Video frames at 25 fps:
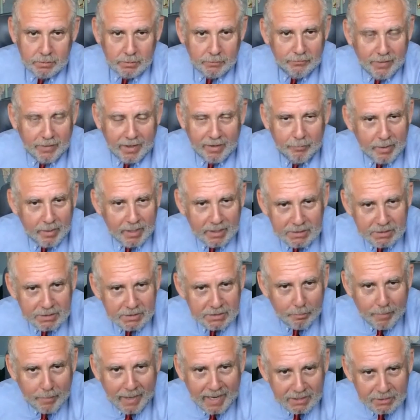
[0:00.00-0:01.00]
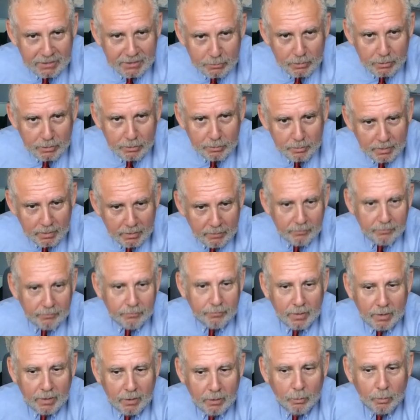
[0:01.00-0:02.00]
5 pages maximum of
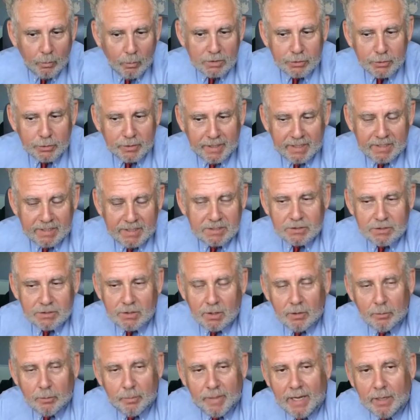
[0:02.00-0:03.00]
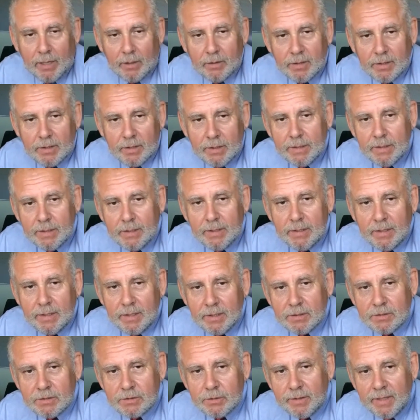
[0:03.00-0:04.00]
what your case is all about.
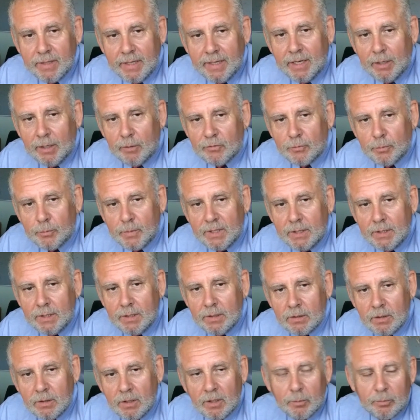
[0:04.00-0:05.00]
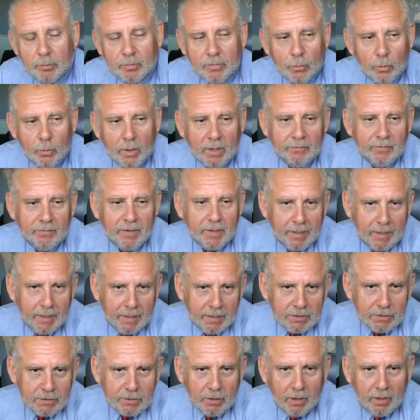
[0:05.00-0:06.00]
And so that helps me look up the relevant
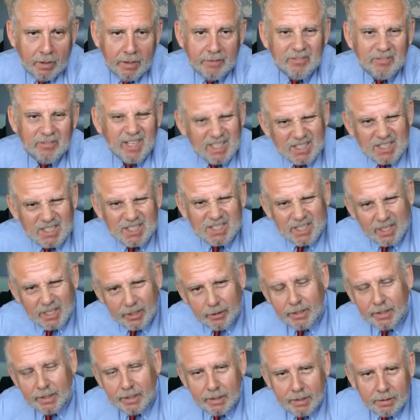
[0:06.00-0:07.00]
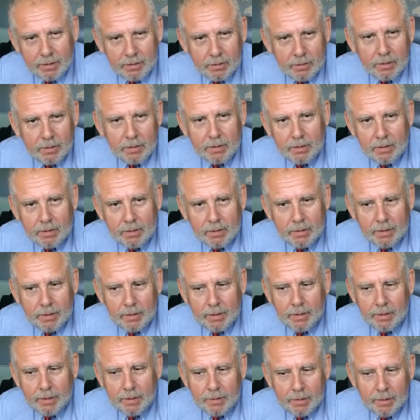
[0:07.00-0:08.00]
case law if necessary,
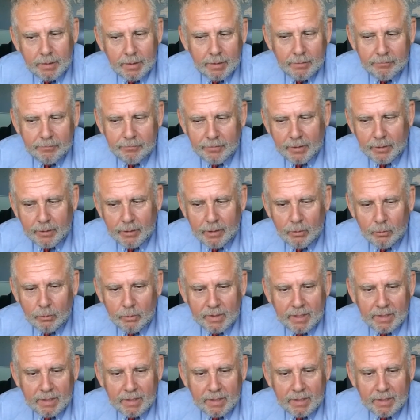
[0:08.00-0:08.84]
and figure out what